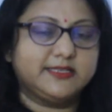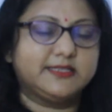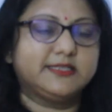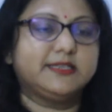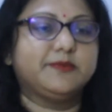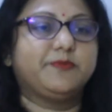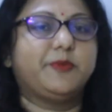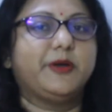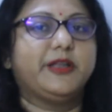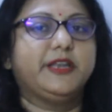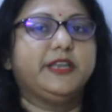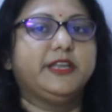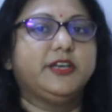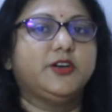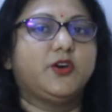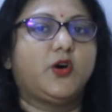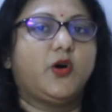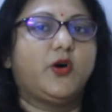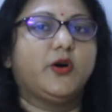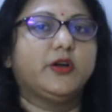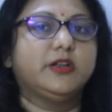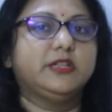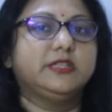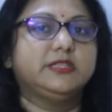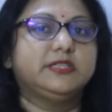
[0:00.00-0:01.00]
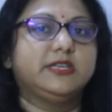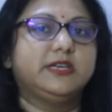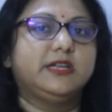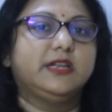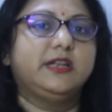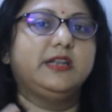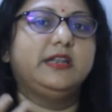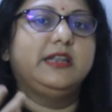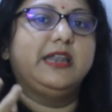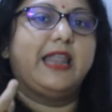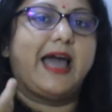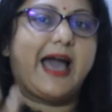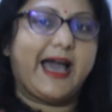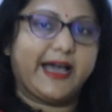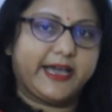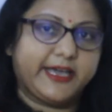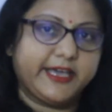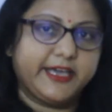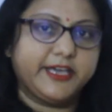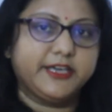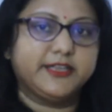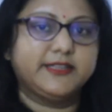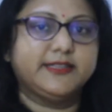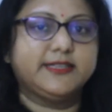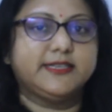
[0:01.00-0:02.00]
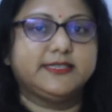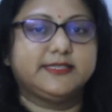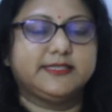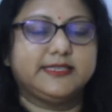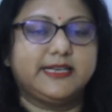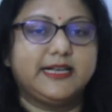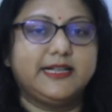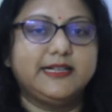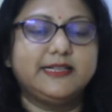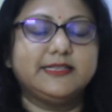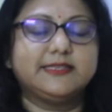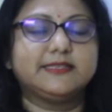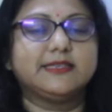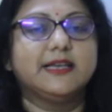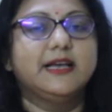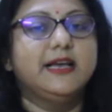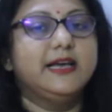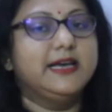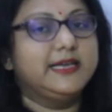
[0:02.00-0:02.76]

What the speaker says: depending on the lacking in the cells,